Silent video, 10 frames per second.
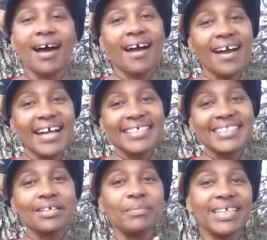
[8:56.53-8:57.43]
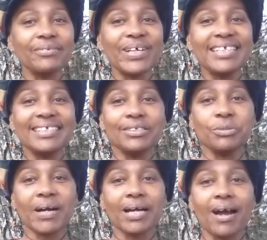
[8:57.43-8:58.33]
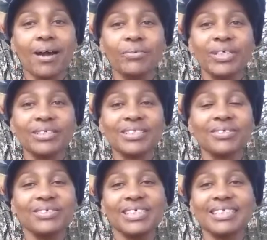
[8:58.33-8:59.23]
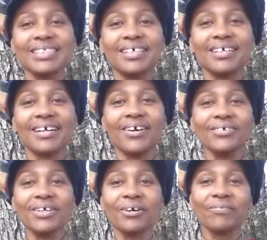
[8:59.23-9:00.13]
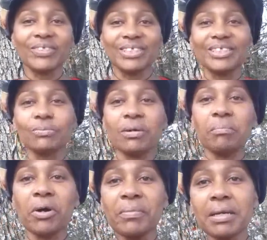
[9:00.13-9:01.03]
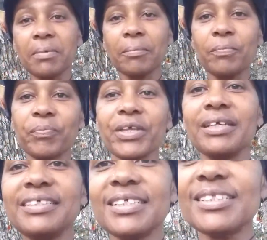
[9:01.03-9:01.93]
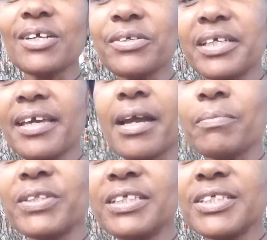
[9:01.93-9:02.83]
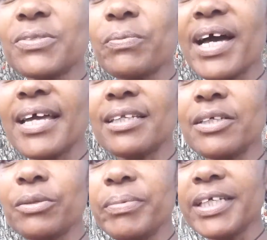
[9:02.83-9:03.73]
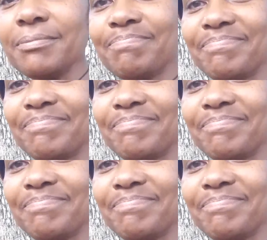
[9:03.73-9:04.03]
all right, so I'm going to get ready to do my cartwheel. So just hold on for just one moment. I'm going to just turn the camera this way a little bit.